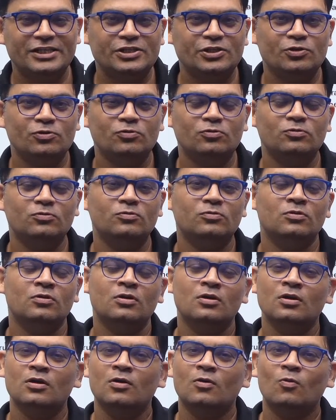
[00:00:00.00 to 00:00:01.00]
you
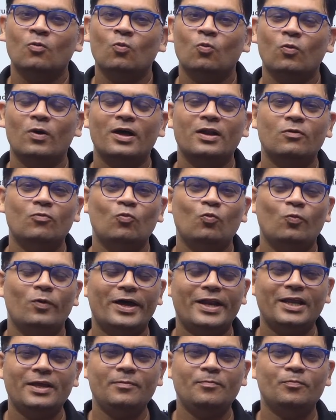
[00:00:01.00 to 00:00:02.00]
one
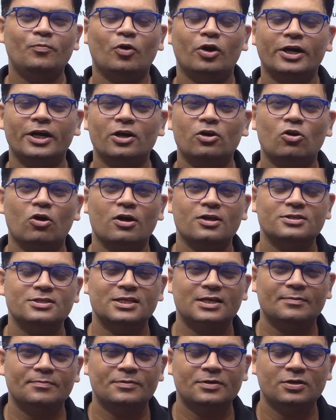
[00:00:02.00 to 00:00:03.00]
very important
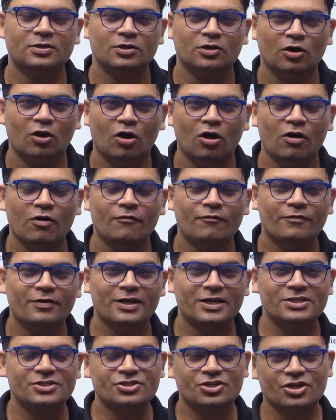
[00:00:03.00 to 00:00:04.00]
concept of
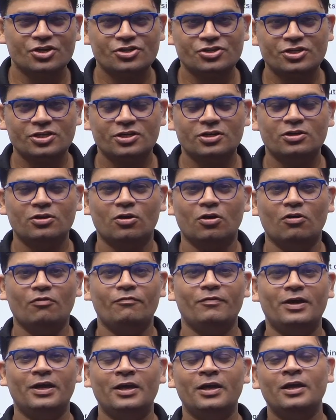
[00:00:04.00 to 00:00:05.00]
construction of
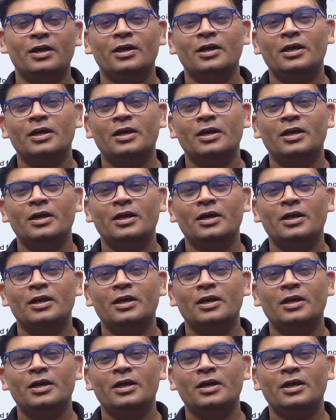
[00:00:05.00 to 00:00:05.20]
a